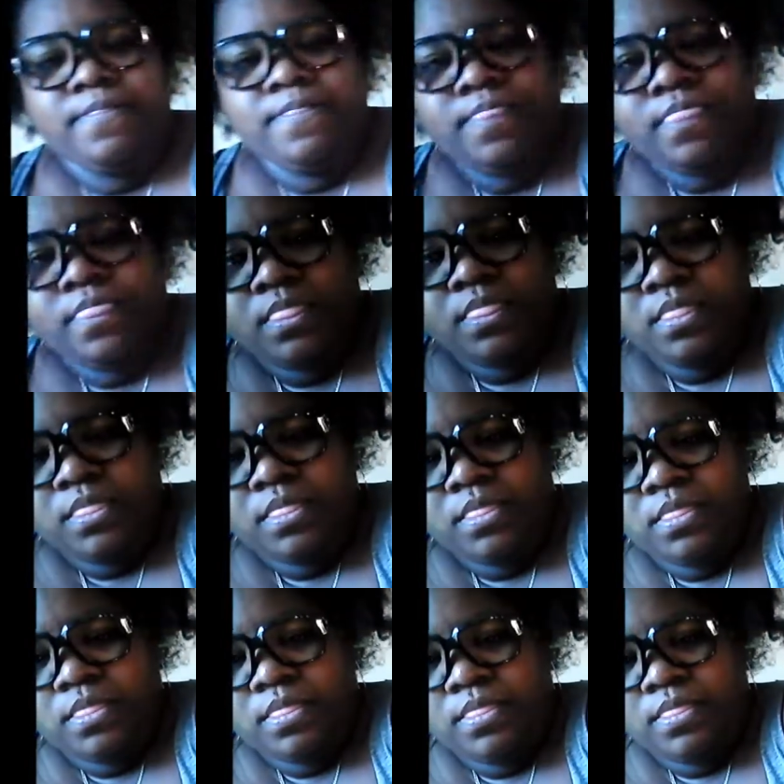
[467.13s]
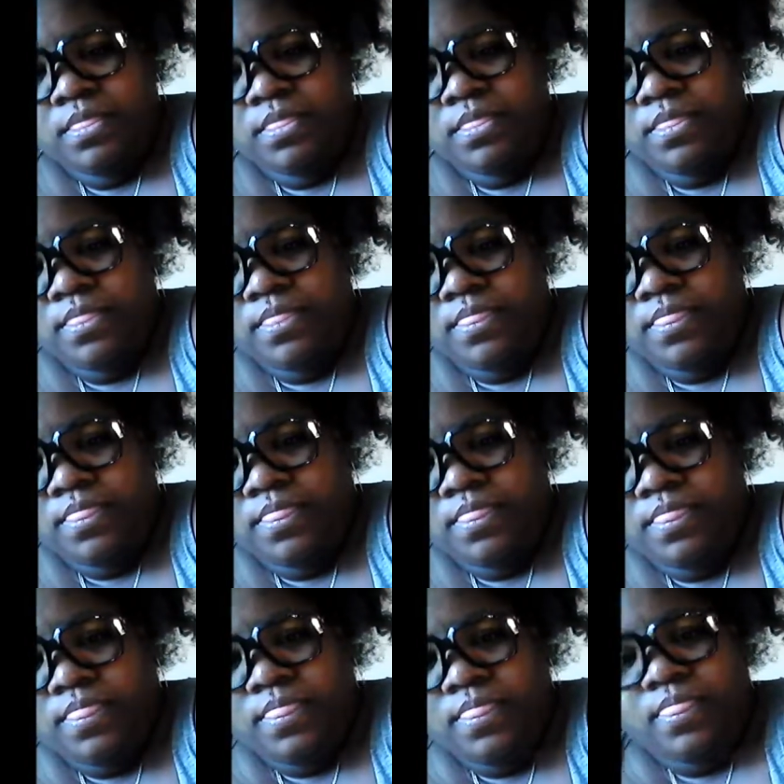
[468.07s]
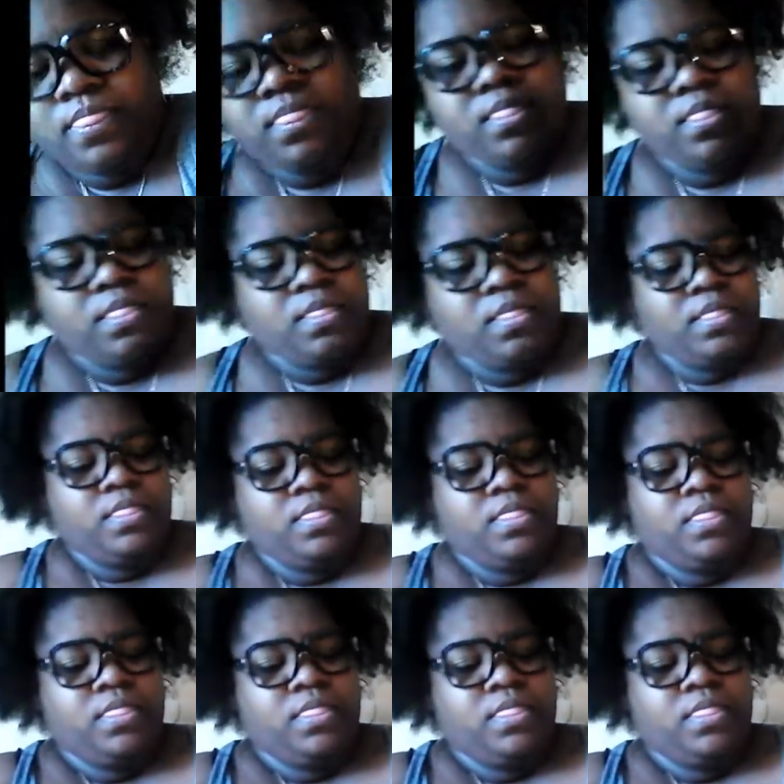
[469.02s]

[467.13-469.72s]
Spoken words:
Nobody speaks.